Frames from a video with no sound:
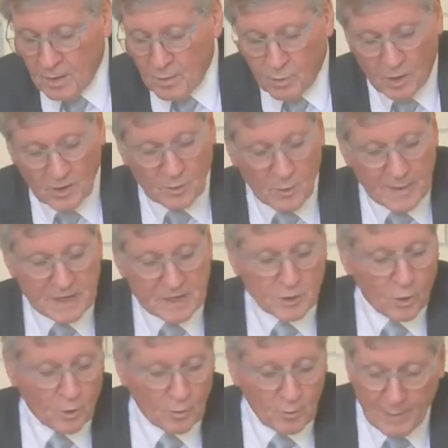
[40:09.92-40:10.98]
What are we
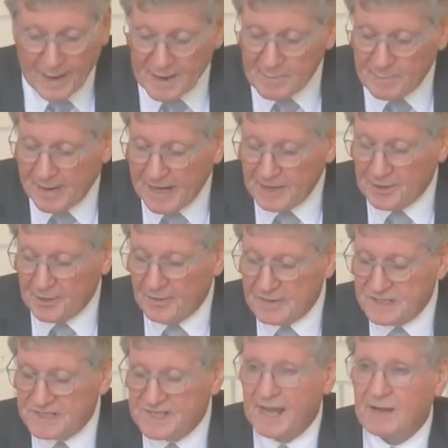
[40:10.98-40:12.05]
told by Peter
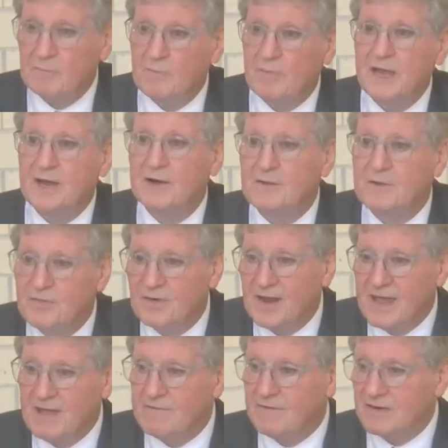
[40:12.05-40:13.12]
in 2 Peter
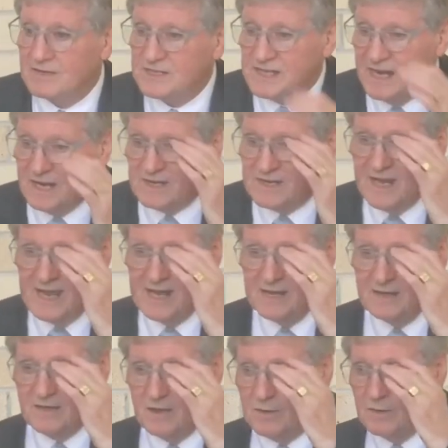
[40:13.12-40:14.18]
3, verse
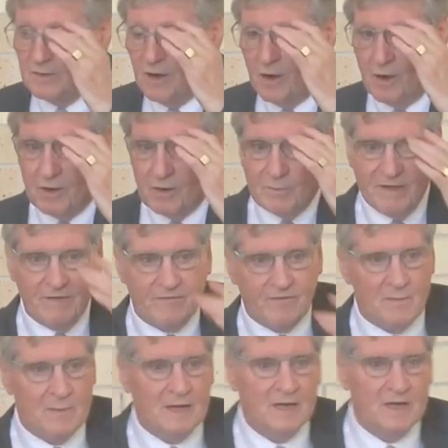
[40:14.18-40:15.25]
18? You'll all be
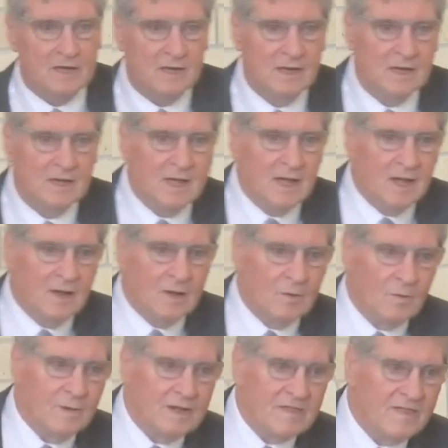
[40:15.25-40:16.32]
familiar
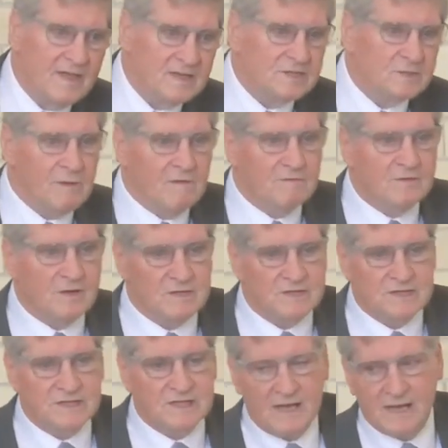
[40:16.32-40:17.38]
with this. We've
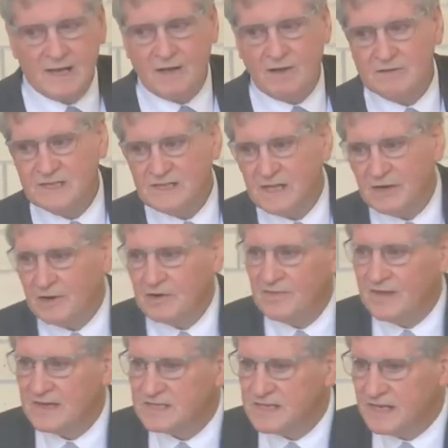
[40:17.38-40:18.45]
just considered
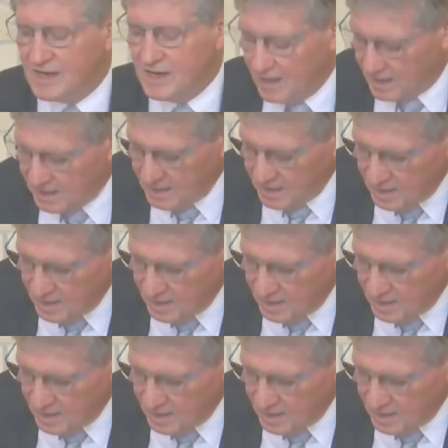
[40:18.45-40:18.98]
this in our